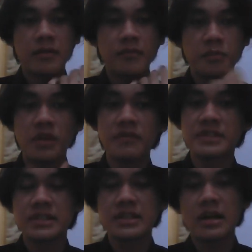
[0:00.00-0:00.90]

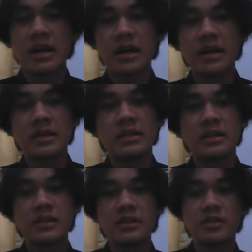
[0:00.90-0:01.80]
Previously, I
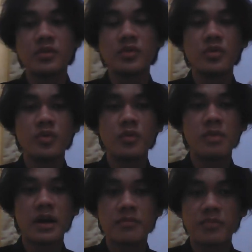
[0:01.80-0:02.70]
do
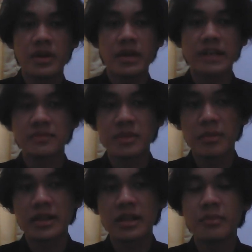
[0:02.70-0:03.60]
by
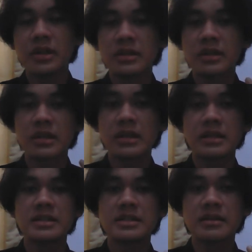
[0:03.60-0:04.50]
pre-experimental, but it
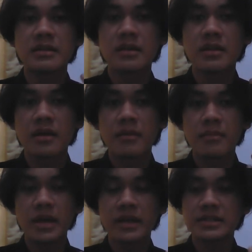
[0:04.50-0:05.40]
doesn't
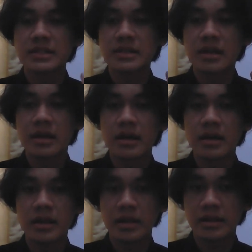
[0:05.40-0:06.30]
makes
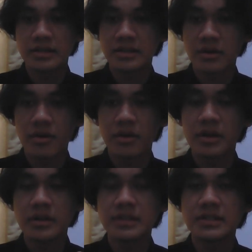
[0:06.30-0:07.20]
it
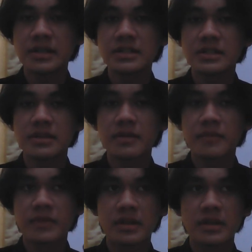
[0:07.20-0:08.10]
stronger research
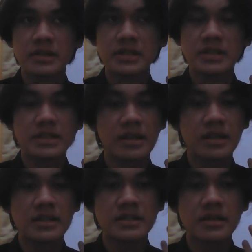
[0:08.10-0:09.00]
because it
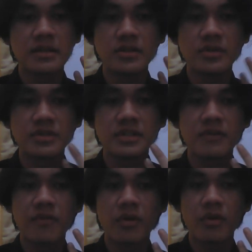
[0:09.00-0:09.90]
doesn't use the
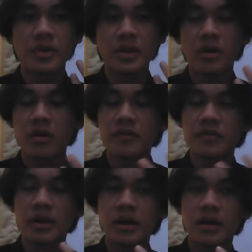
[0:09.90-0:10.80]
following of
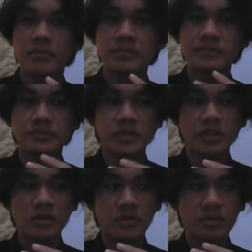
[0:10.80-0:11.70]

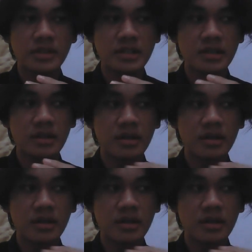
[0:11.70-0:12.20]
what is it